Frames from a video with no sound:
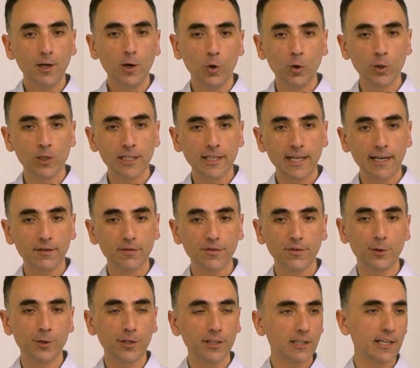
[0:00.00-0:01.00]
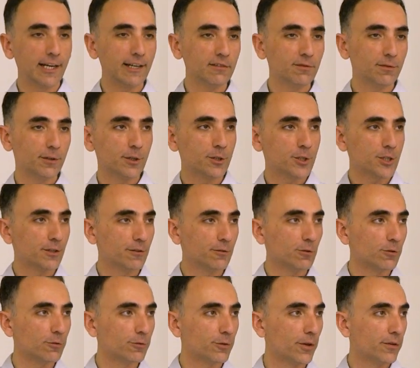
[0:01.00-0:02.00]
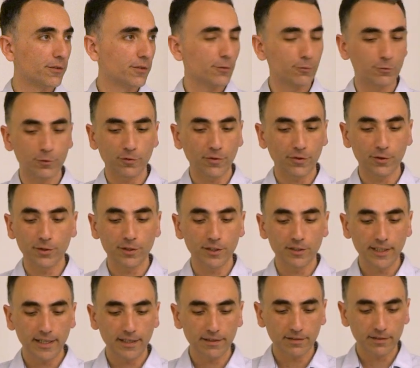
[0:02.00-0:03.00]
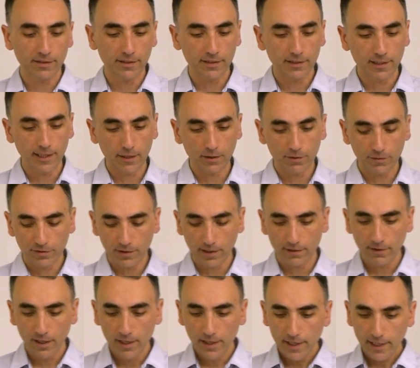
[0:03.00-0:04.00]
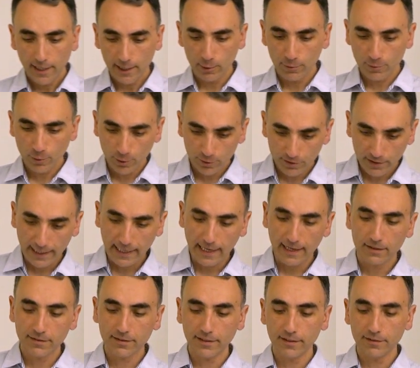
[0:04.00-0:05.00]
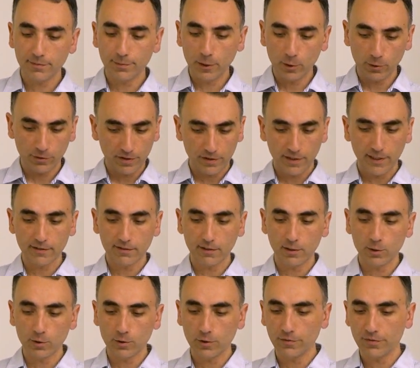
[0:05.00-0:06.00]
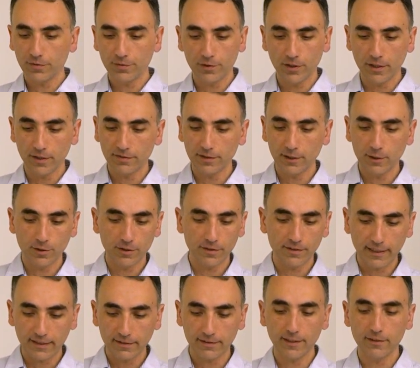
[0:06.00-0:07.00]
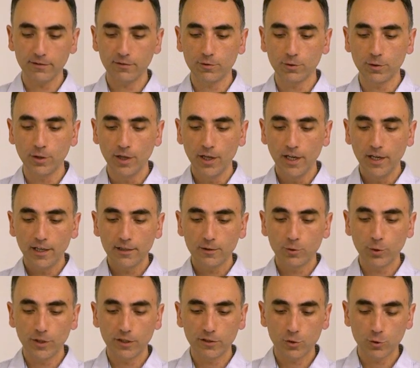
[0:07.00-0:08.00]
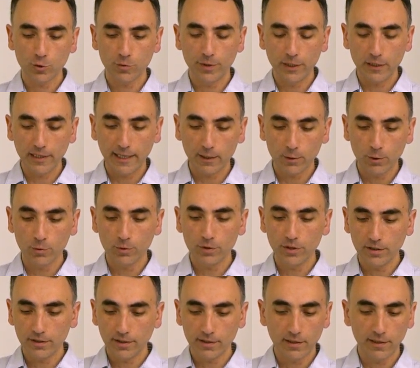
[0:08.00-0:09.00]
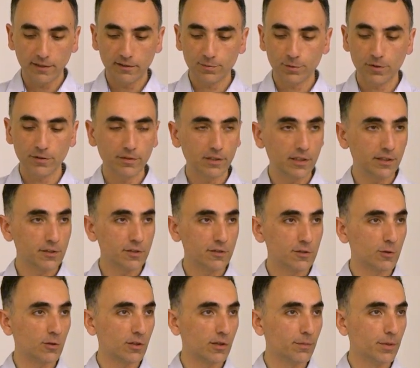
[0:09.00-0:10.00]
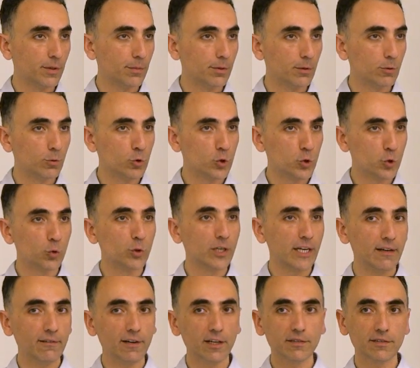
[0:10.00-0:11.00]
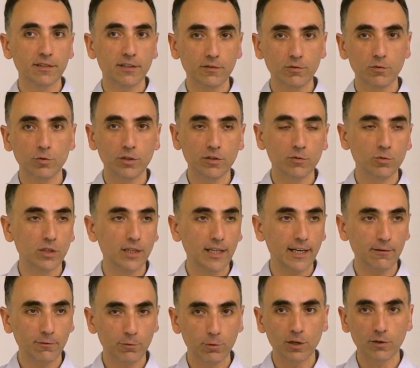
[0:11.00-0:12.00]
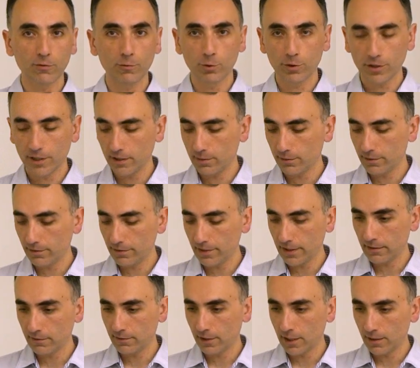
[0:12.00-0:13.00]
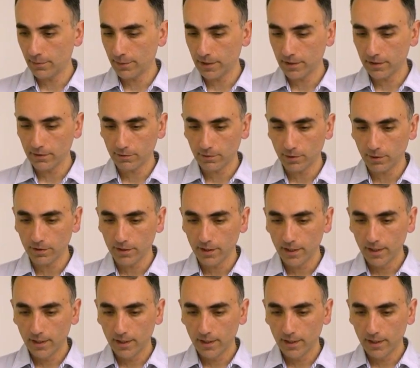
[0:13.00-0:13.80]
only like 30 last versions or for 30 days and that kind of stuff. And of course, like access, because it has a lot of secrets, access to it should be like audited, least privileges, only people who should have access to it will have, who are working with the environment and so on.